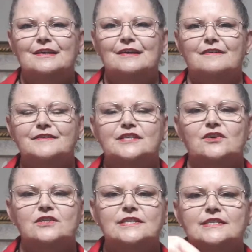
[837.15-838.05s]
I've
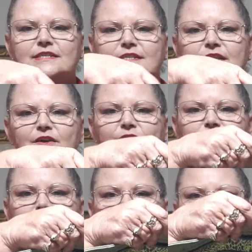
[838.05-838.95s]
sized it so
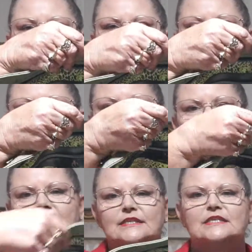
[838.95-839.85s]
you've got your
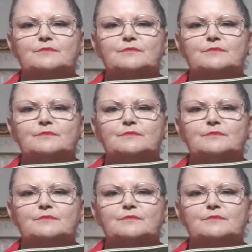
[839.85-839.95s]
glasses